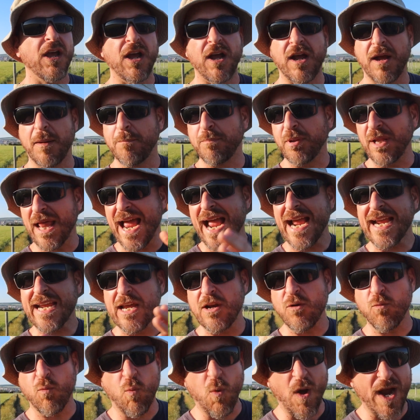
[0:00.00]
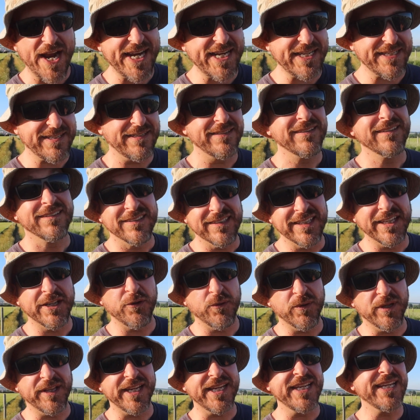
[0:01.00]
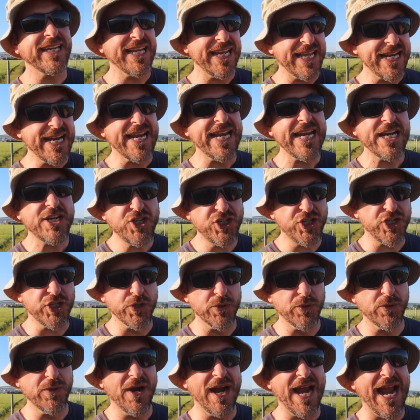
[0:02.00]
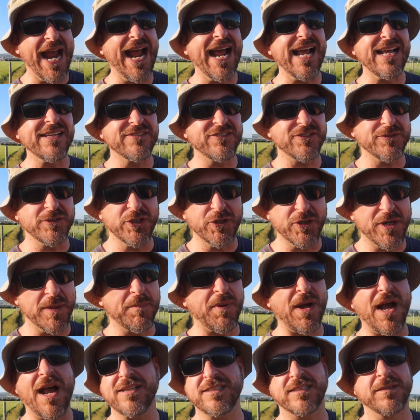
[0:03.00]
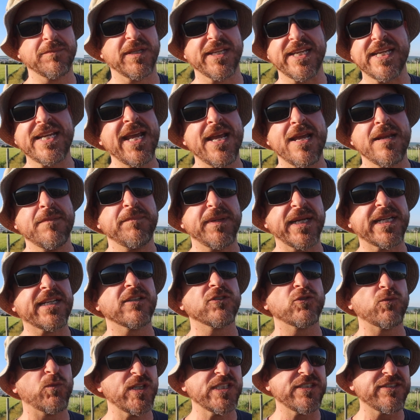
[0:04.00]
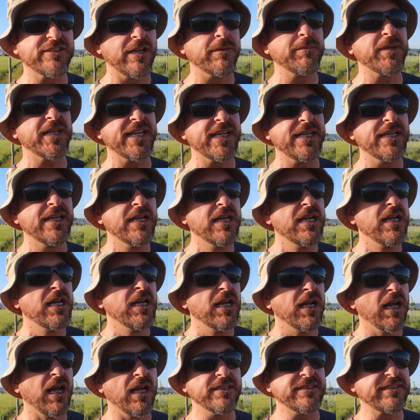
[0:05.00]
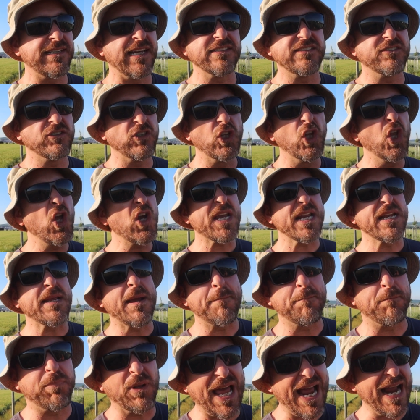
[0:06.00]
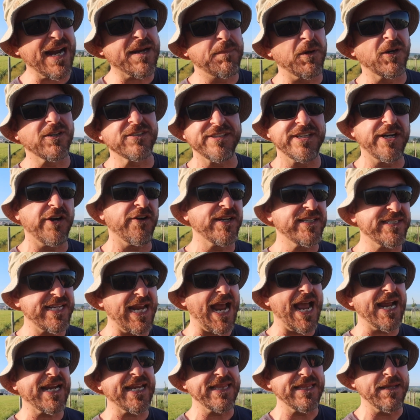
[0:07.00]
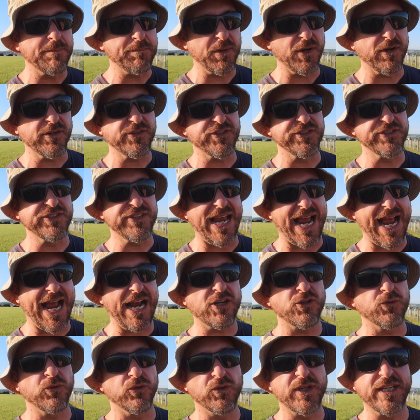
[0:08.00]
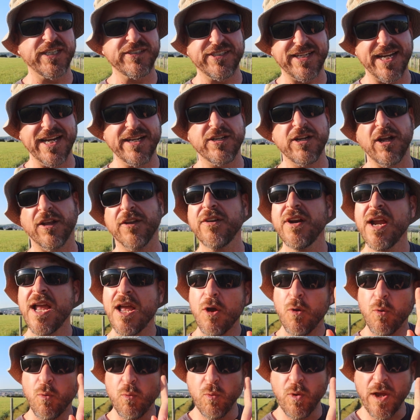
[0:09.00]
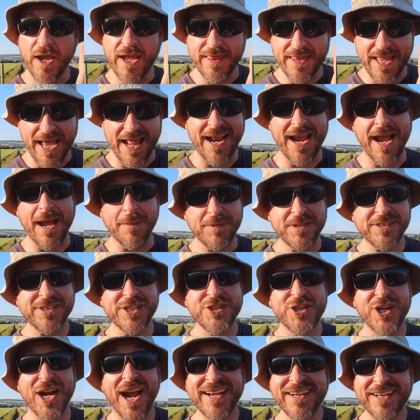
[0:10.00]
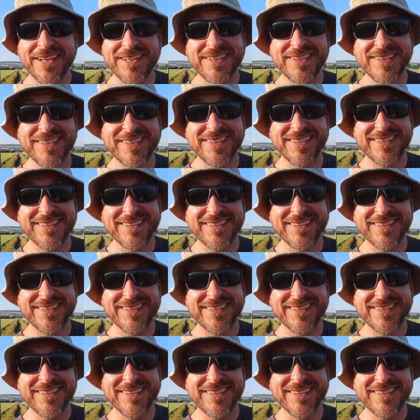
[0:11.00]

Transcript: uh, black and white, literally, an issue as you can possibly get. Because when somebody uh, says, look at that black person, they're attacking the person's actual skin color. And that happens in China.